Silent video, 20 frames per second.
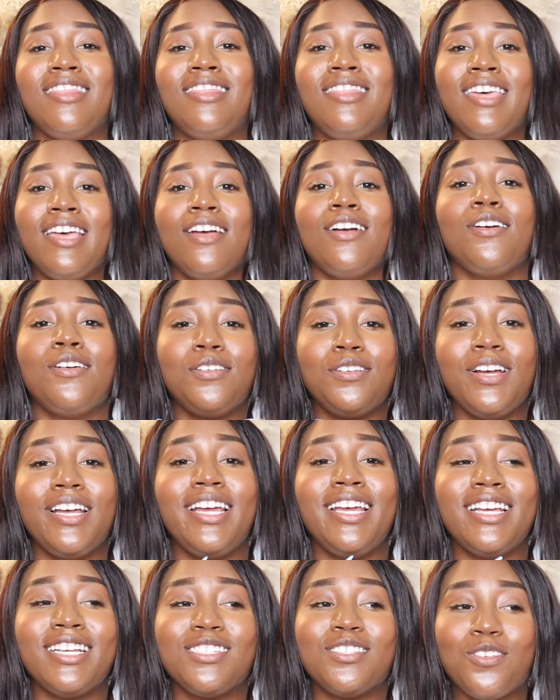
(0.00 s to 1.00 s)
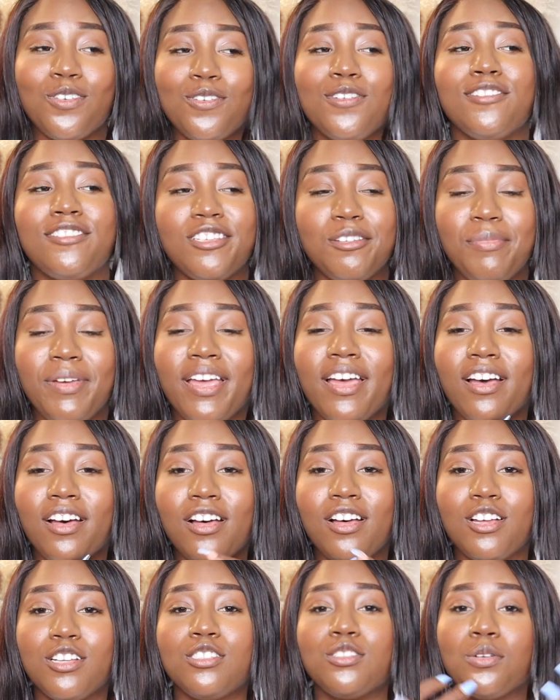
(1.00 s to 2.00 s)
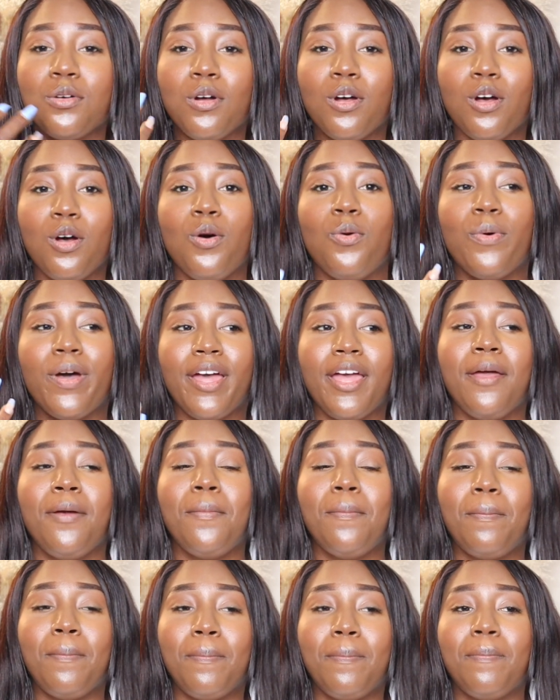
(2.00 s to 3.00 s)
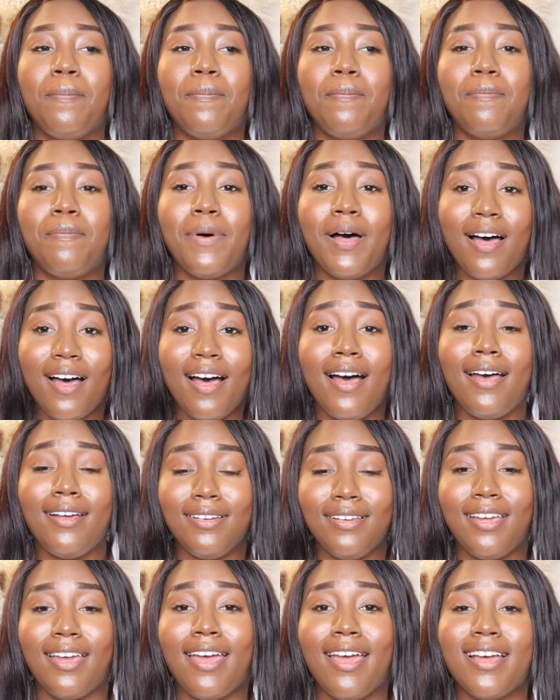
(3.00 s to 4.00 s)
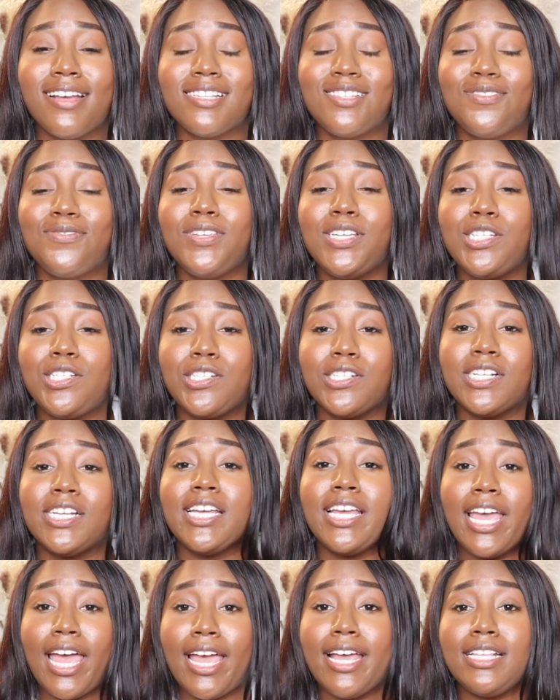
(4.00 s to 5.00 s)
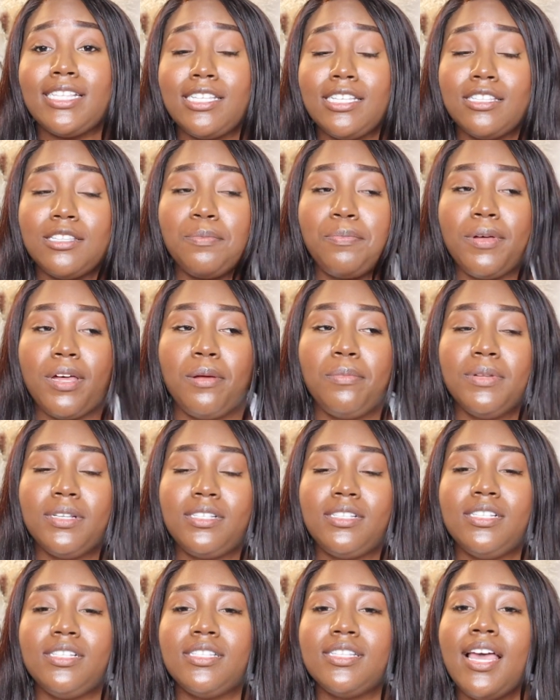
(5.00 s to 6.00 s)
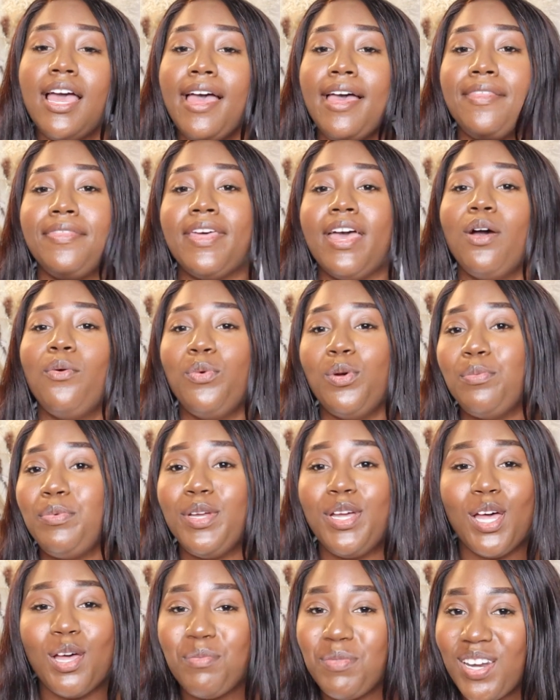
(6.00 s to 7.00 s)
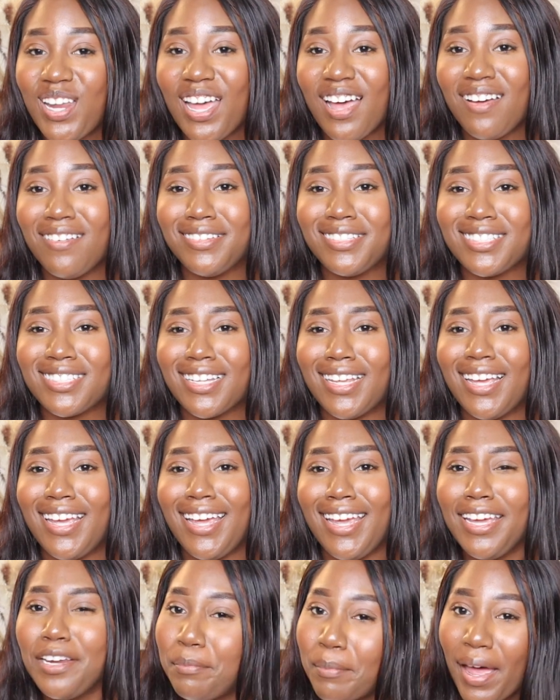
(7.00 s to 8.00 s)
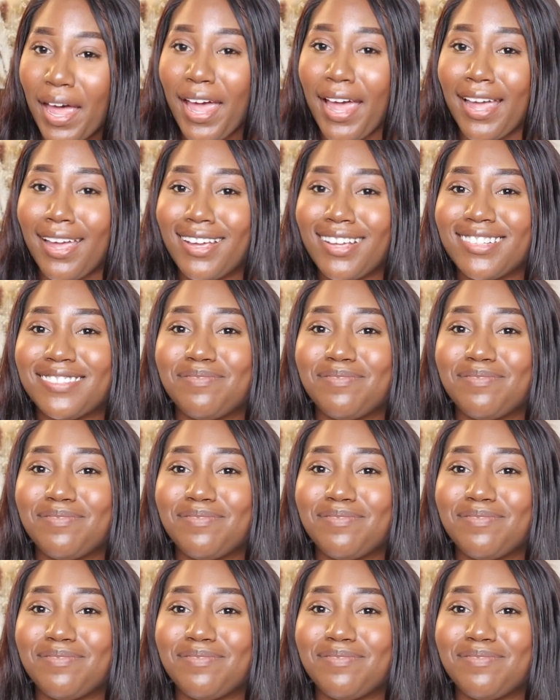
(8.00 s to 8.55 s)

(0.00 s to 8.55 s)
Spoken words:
there is going to be a Hustle Her Way podcast featuring KT the Publicist that will be coming out in May.